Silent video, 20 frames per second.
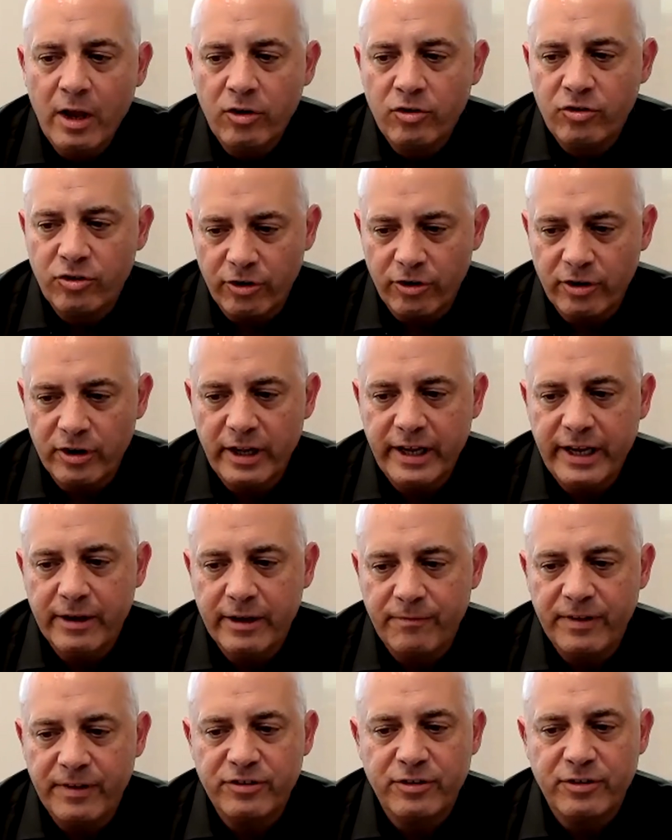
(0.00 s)
Certainly
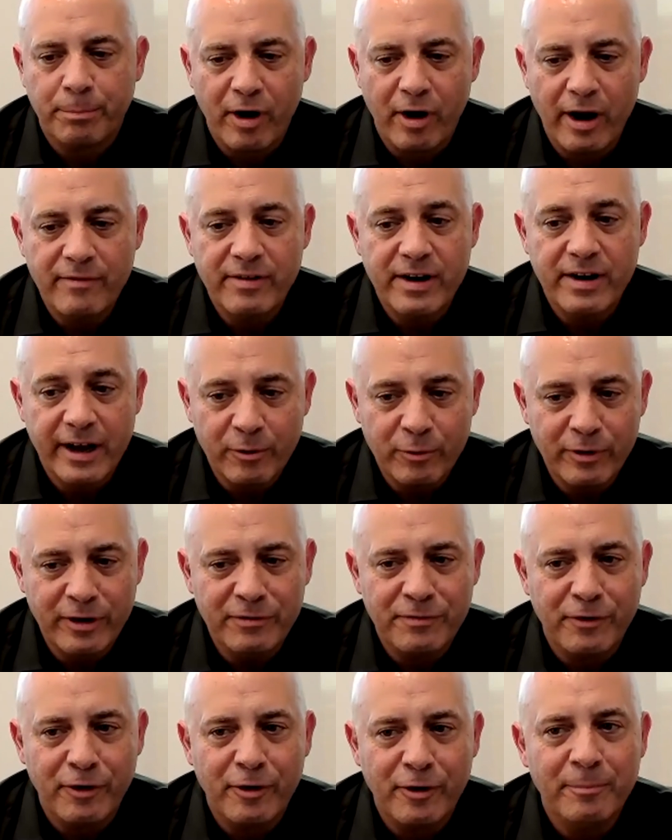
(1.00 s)
if it's a private
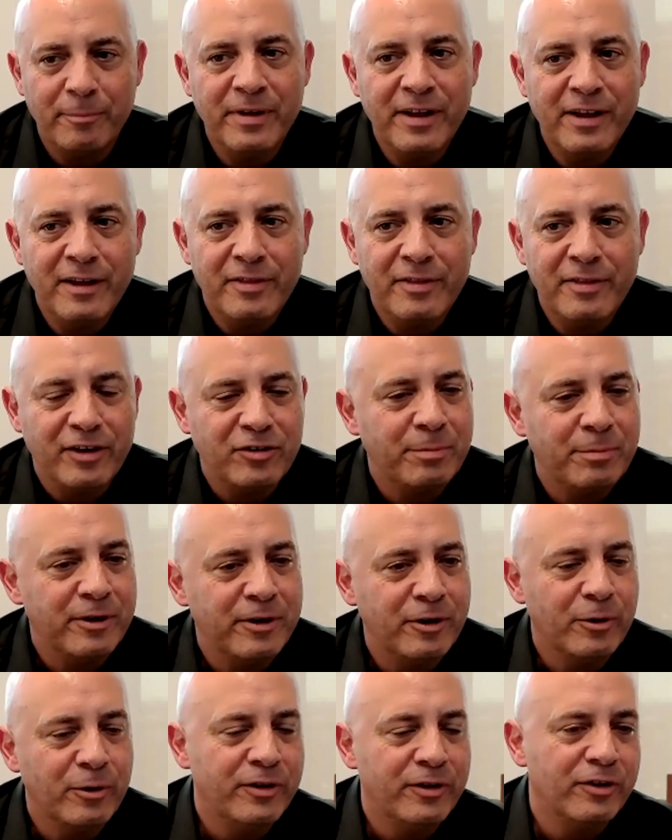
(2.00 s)
equity firm that's been
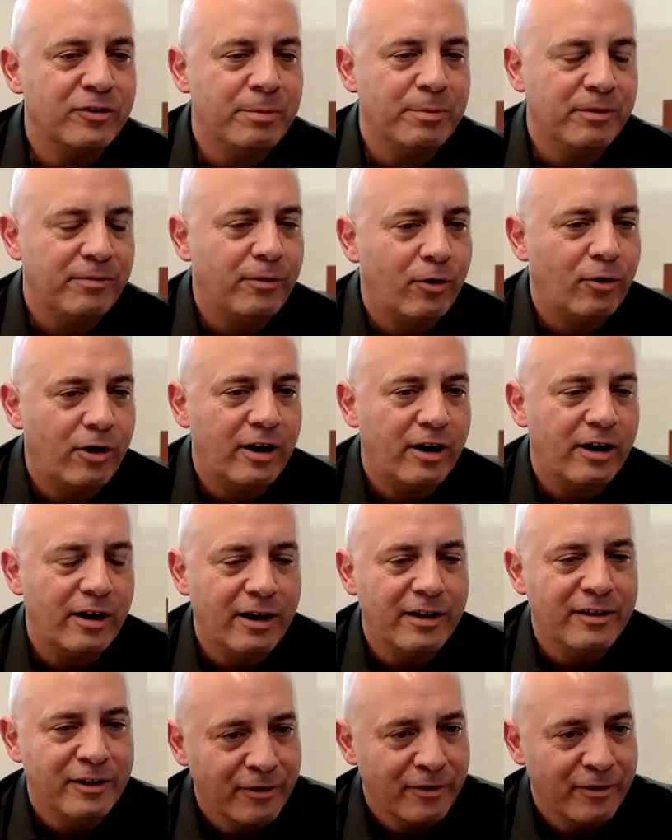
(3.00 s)
doing this before,